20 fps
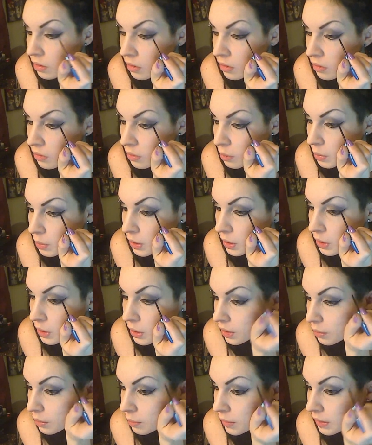from here
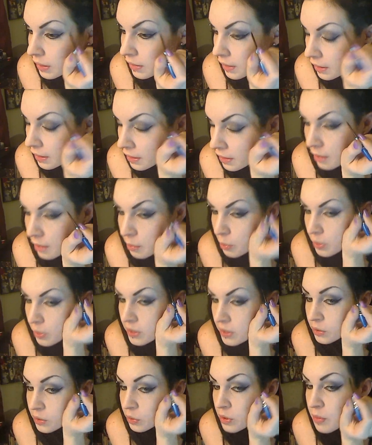up like that, kind of
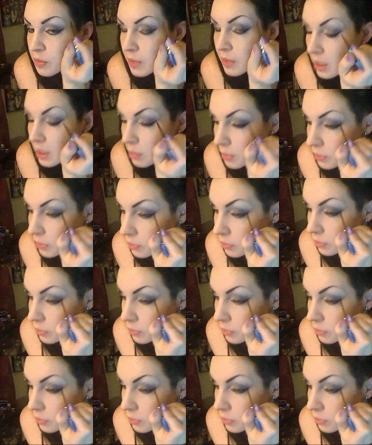pointing towards my eyebrow.